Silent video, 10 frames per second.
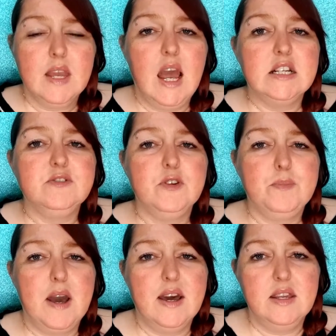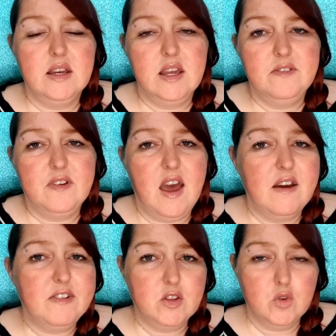As for battery life,
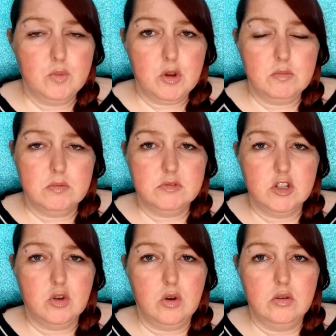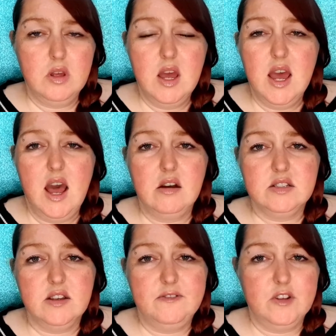I've had no problems at all. I'll
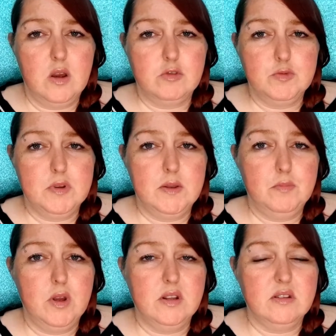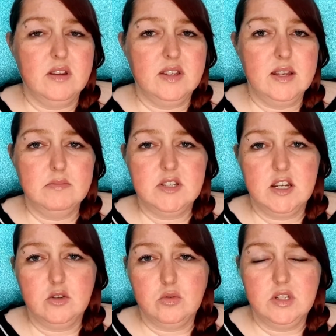sit for hours playing point and click games and
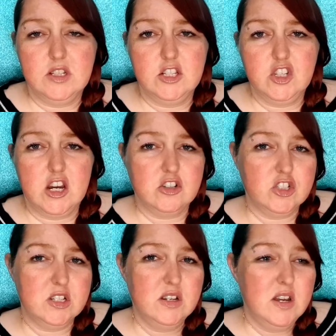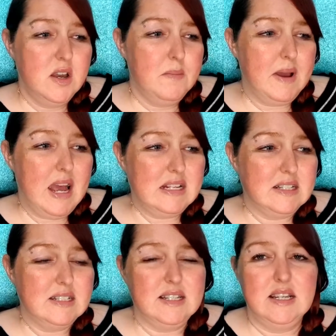I don't need to charge it. But as
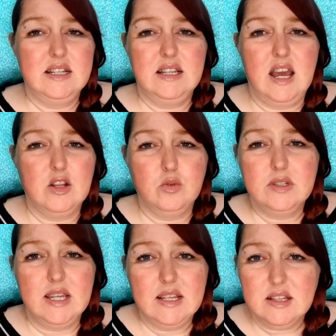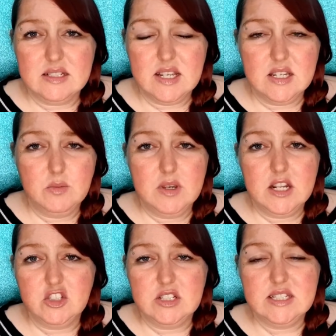I said, I don't take this anywhere,
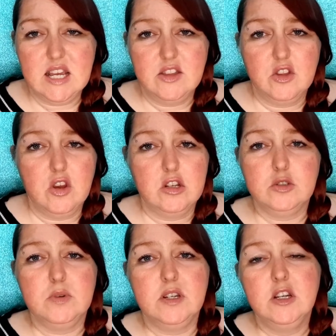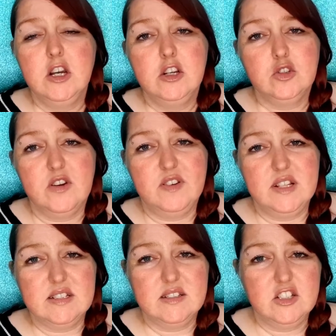I just sit in the house with it. So if it
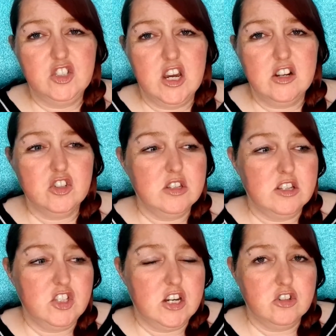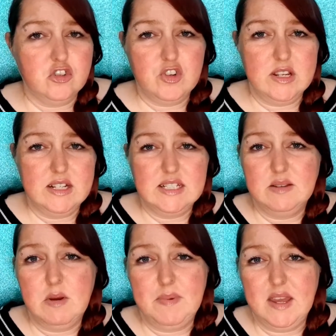does need charged, the charger's right next to
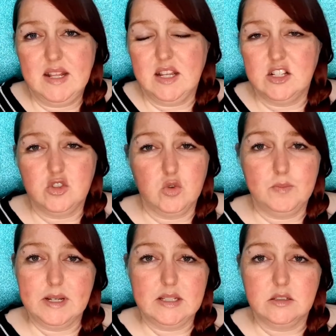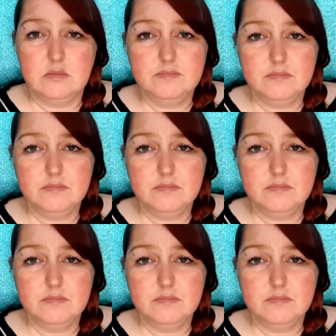my bed and it's no big deal.